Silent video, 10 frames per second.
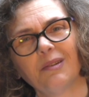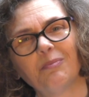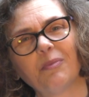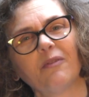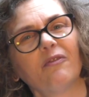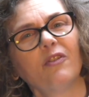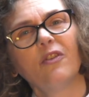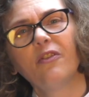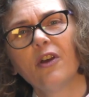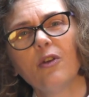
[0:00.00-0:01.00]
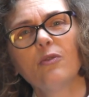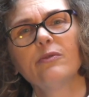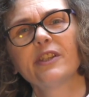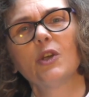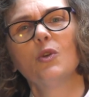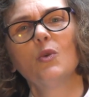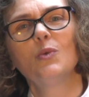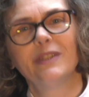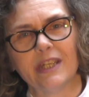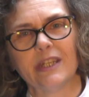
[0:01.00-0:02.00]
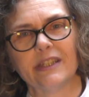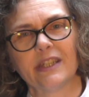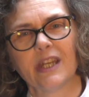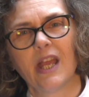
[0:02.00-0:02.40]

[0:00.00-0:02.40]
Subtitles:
But for those who did,